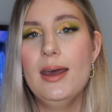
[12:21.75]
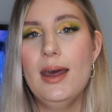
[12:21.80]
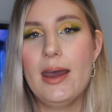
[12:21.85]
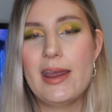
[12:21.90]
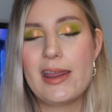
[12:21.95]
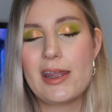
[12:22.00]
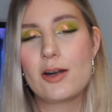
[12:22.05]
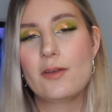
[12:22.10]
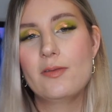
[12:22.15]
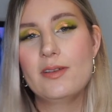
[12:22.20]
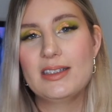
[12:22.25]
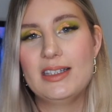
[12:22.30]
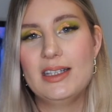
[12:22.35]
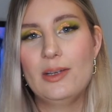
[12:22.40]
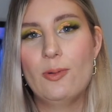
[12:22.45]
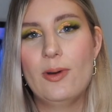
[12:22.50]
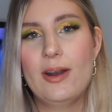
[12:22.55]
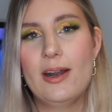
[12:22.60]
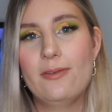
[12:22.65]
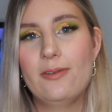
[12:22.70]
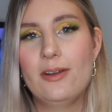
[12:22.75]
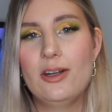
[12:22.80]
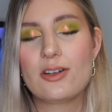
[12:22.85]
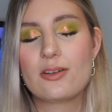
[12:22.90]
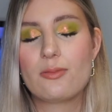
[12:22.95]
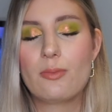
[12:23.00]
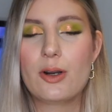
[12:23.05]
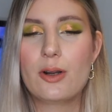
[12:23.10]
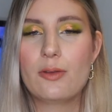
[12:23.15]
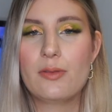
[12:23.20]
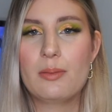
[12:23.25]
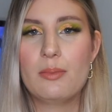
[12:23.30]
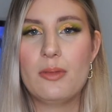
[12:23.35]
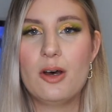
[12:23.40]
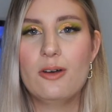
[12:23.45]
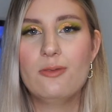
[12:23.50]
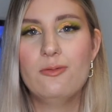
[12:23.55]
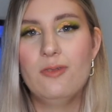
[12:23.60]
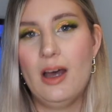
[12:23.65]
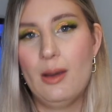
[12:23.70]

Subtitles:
And then obviously when I finish one of them off,